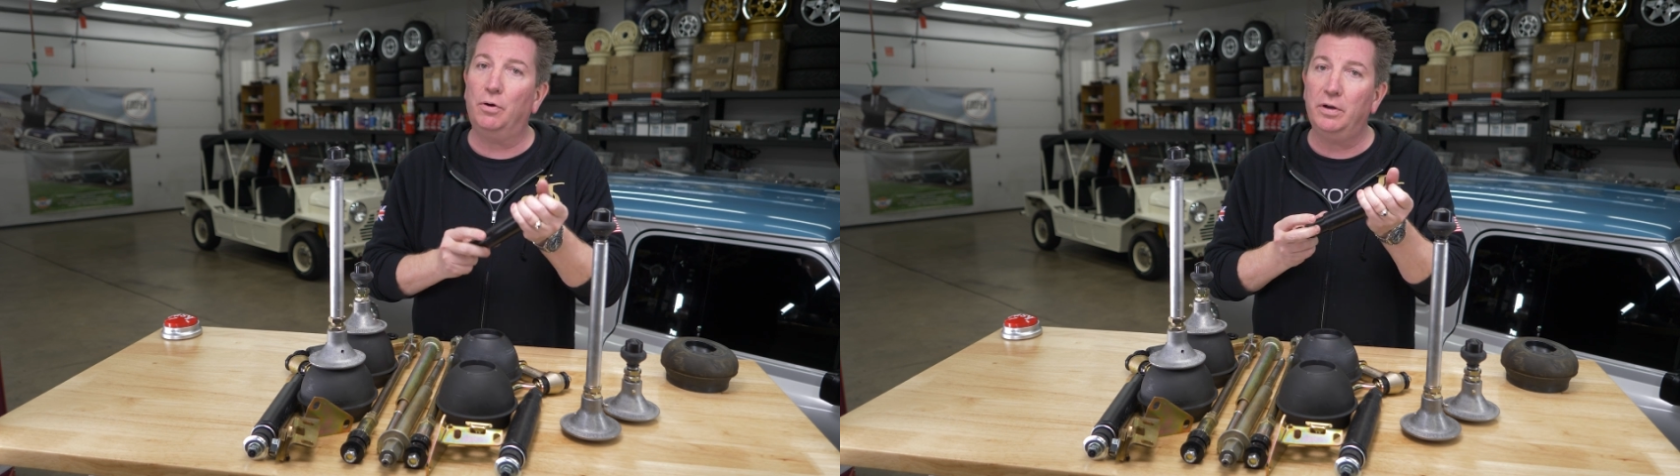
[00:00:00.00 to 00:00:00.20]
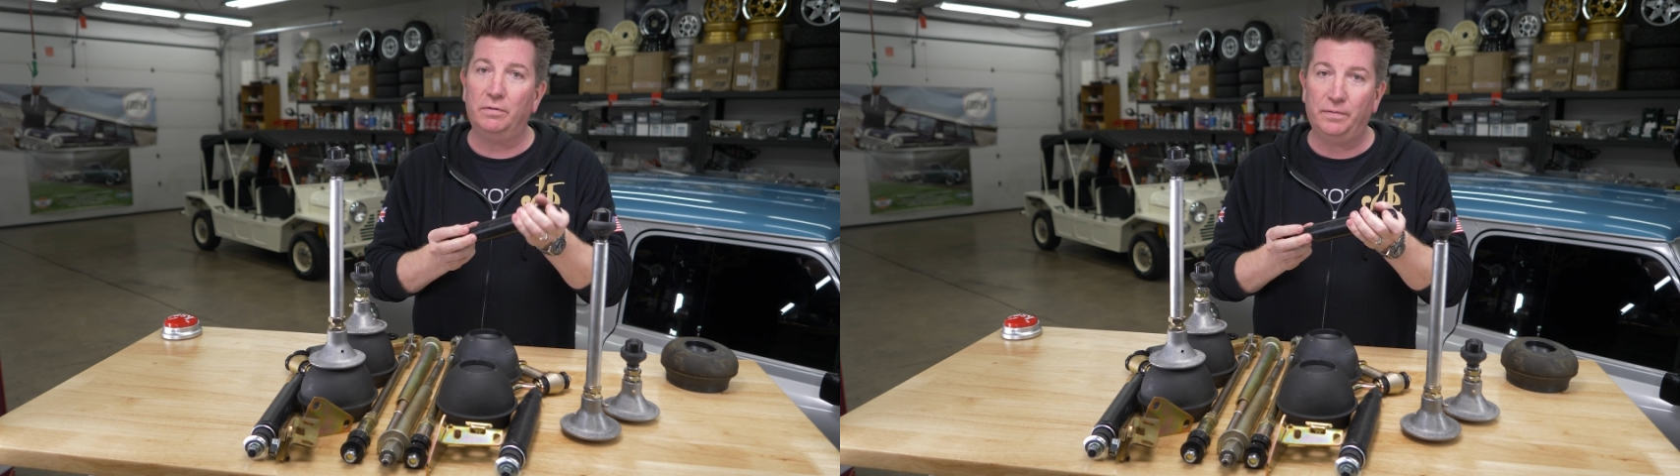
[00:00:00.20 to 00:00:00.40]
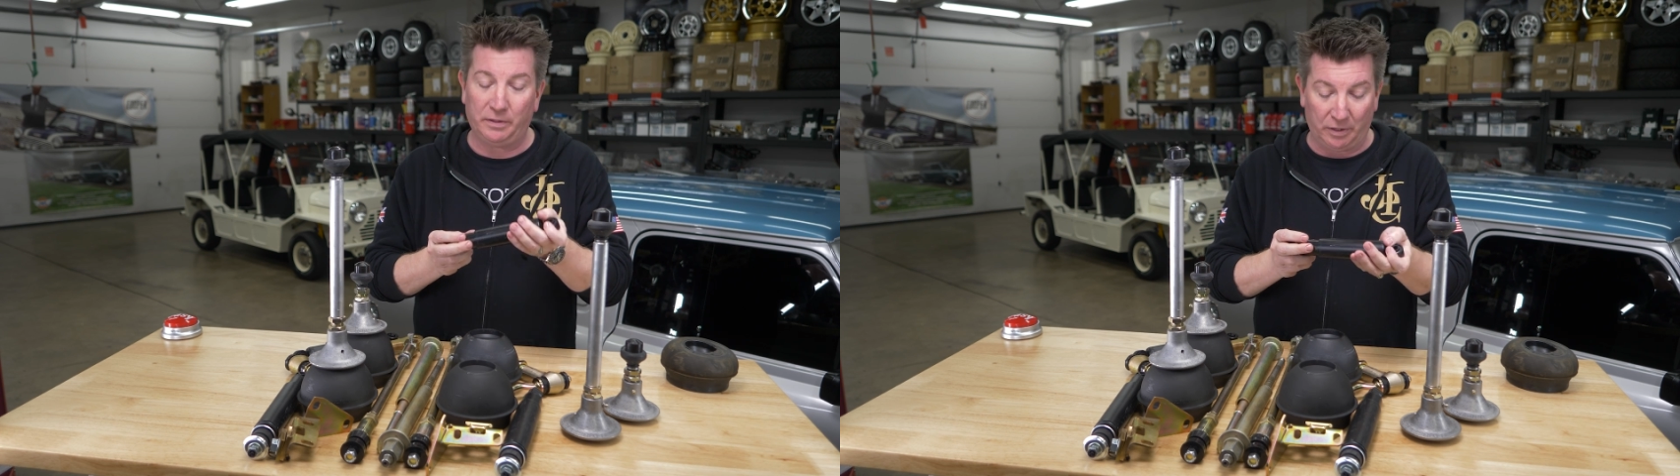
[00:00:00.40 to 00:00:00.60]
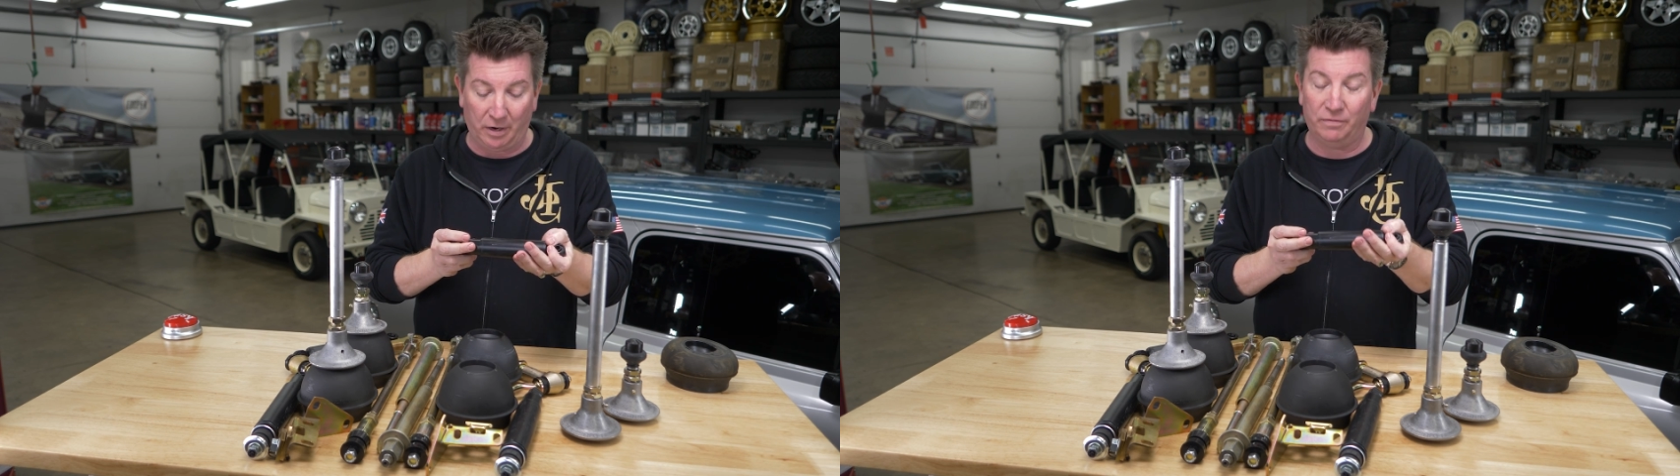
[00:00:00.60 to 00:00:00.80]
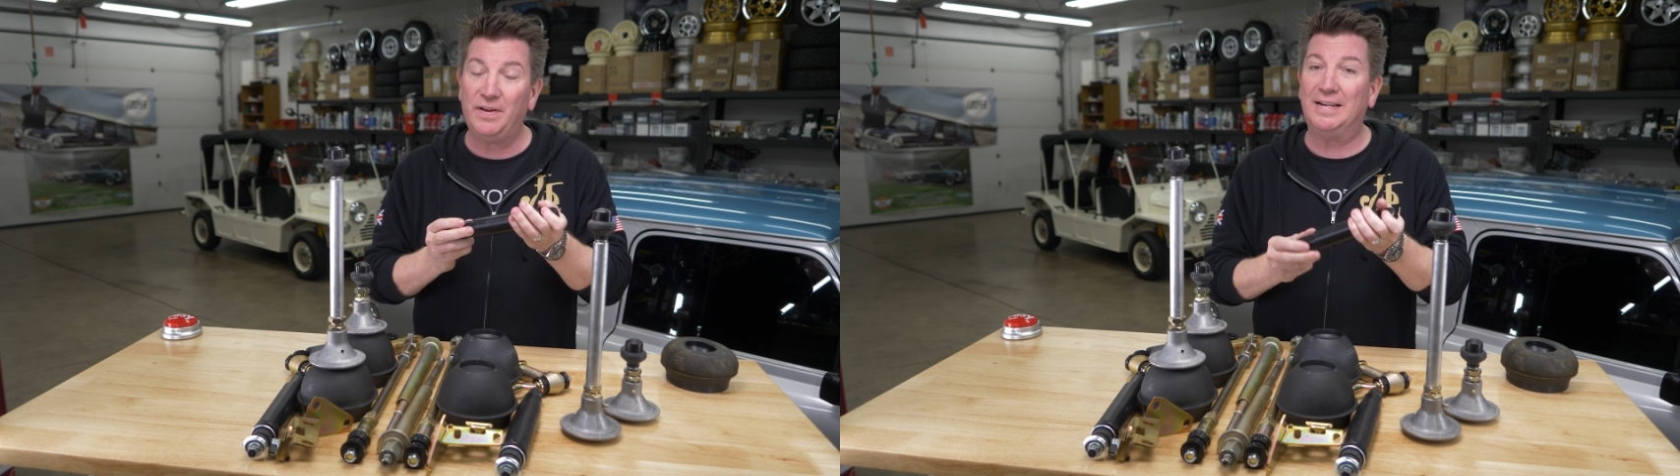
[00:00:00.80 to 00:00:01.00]
oil-filled
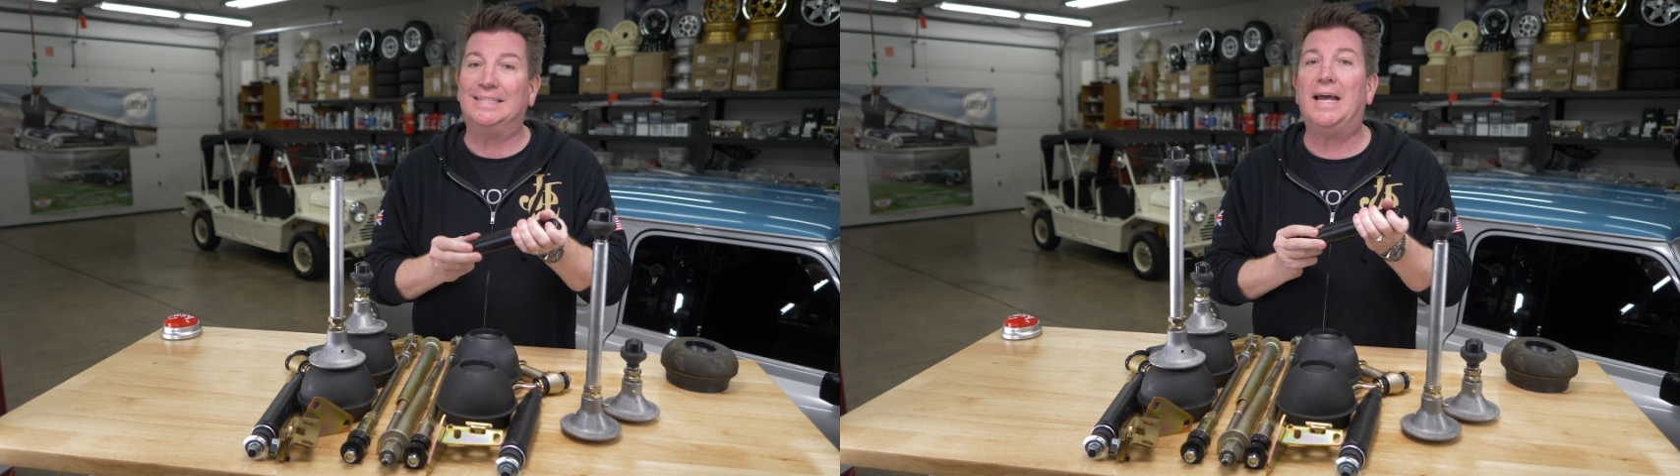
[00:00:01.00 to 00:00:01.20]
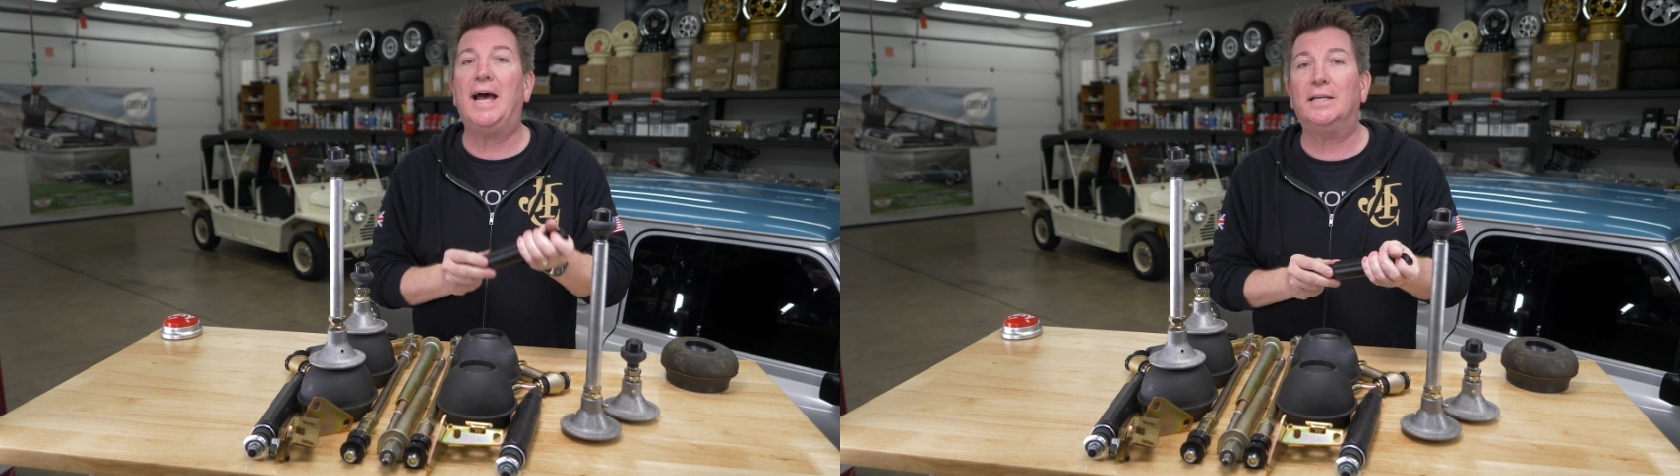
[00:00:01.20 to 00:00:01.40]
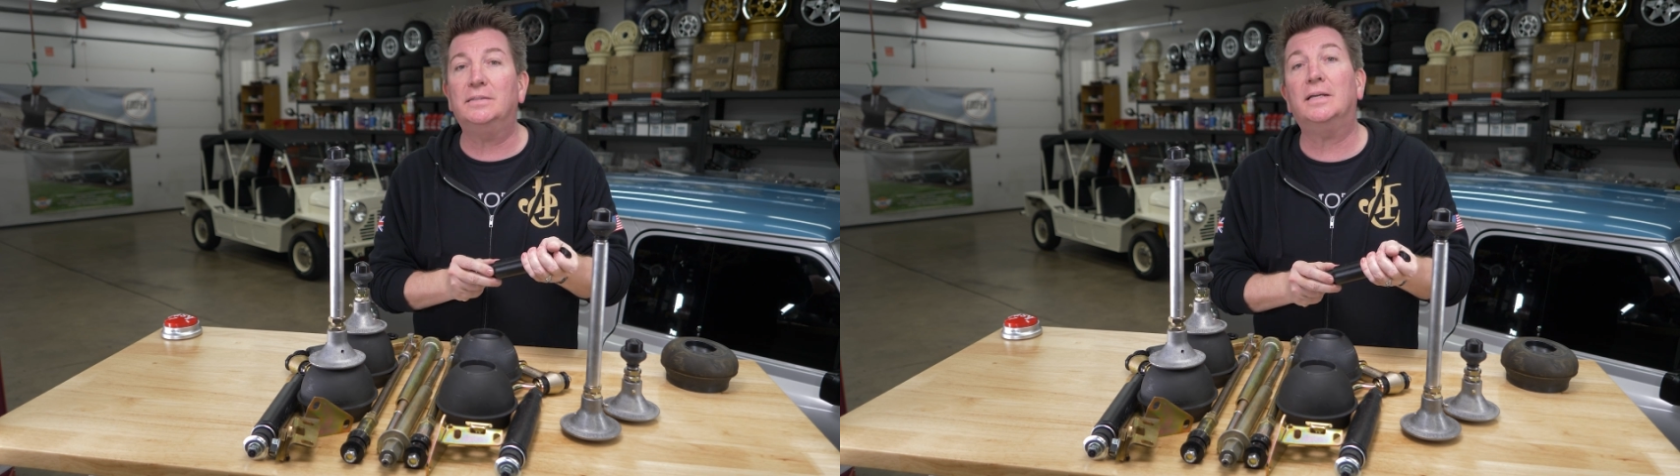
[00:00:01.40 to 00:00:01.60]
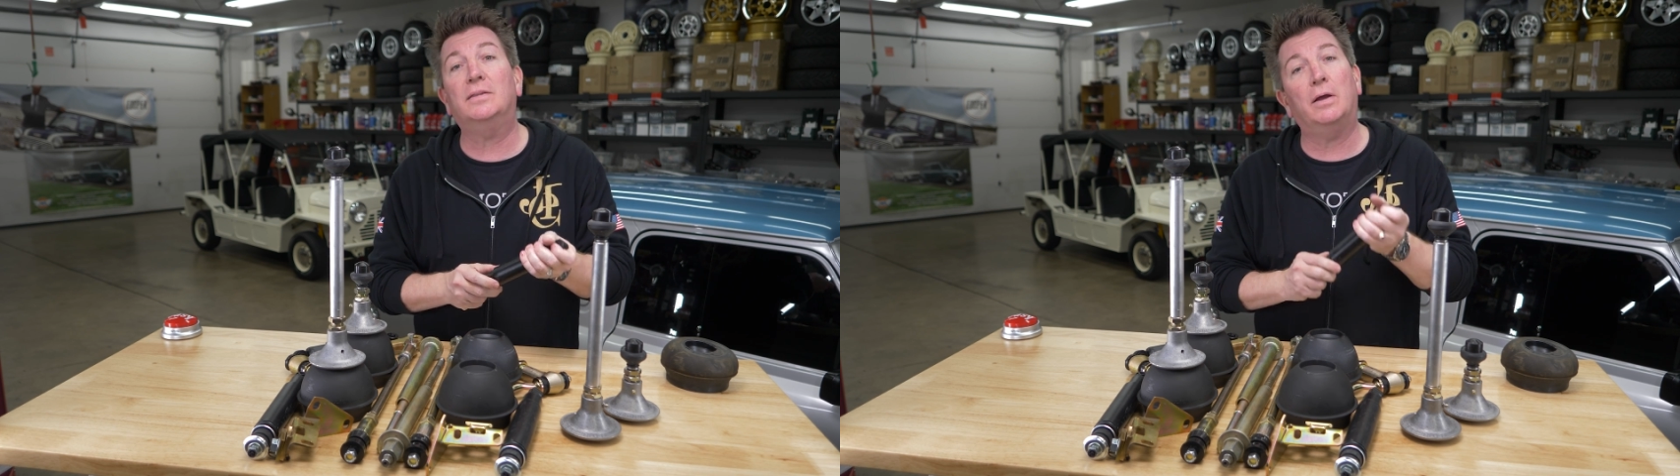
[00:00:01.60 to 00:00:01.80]
are fantastic.